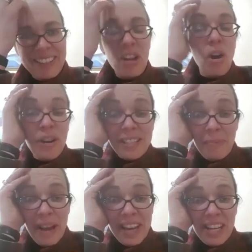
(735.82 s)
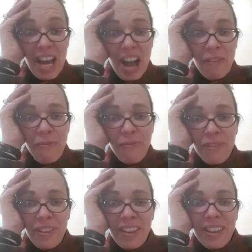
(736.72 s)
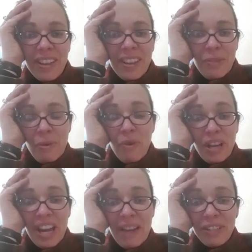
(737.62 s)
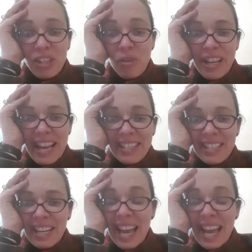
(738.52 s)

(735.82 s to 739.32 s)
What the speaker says: Tories are bad enough. If we were going to have a Tory candidate,